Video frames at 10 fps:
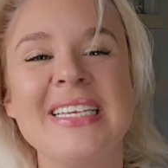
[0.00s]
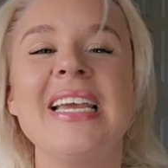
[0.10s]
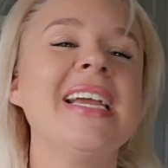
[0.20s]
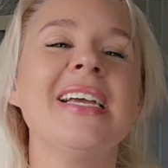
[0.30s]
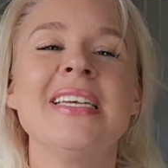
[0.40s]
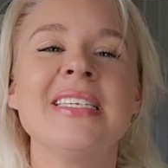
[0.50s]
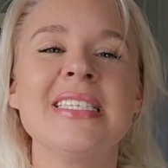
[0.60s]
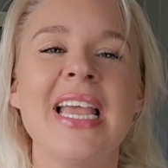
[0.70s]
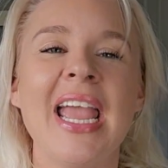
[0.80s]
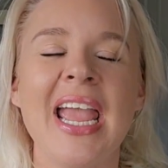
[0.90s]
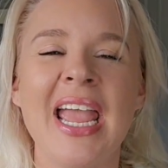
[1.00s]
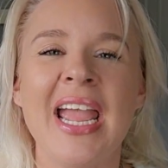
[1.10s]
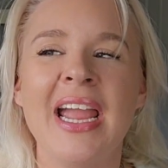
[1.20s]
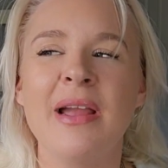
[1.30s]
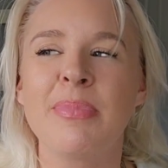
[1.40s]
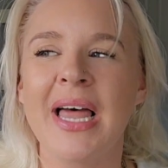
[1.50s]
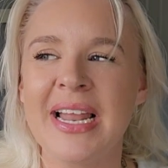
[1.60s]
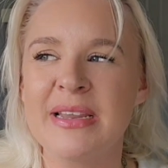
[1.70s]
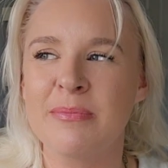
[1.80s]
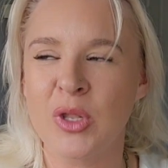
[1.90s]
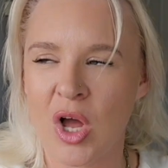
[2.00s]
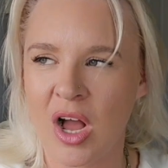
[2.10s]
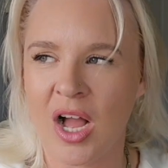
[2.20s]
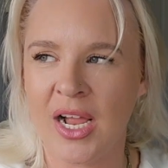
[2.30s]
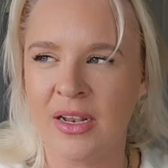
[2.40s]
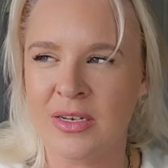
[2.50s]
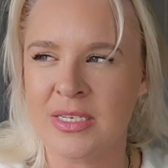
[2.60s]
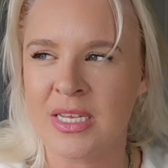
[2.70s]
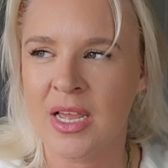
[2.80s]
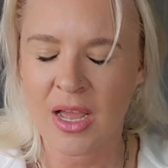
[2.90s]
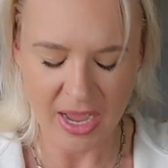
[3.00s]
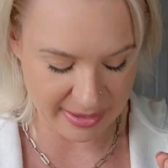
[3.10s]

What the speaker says: is a platinum blonde. I